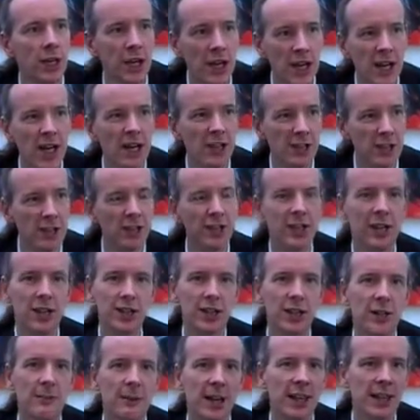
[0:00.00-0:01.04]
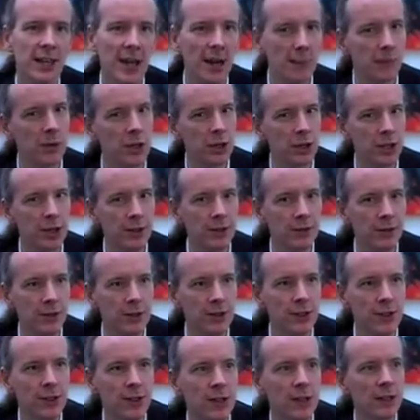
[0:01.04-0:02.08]
It doesn't actually make that much
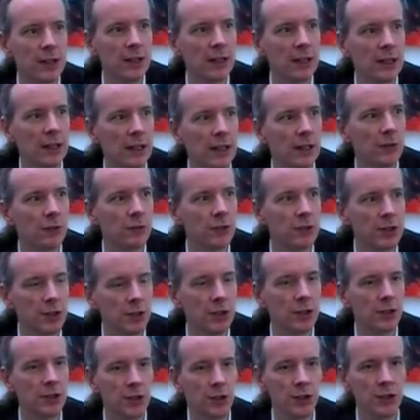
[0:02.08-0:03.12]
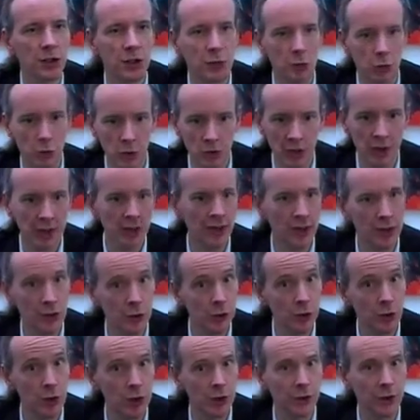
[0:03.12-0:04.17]
difference to researchers with an
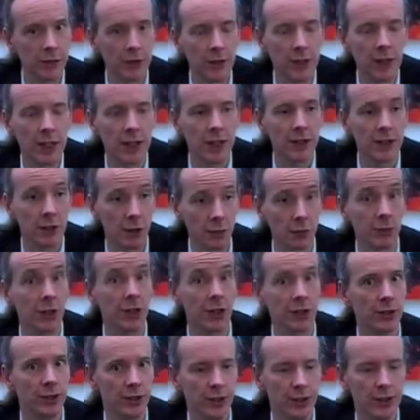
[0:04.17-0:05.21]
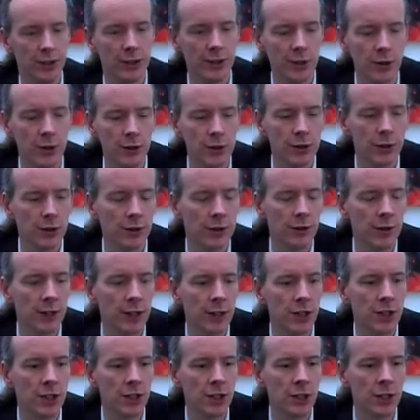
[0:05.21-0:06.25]
institutional affiliation, a rich institutional
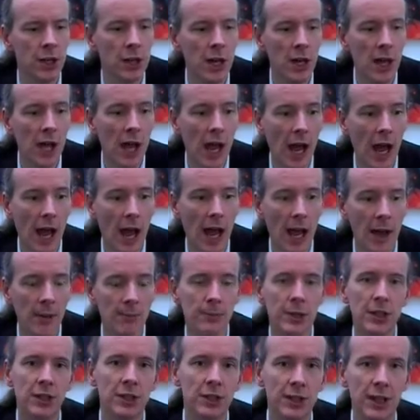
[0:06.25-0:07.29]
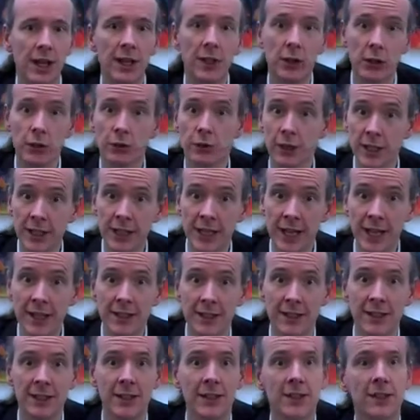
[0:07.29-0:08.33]
affiliation, because they can already get
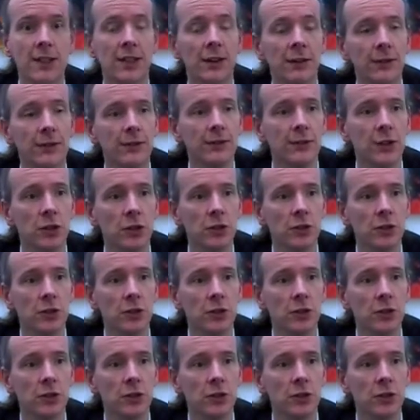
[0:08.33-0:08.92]
at this stuff.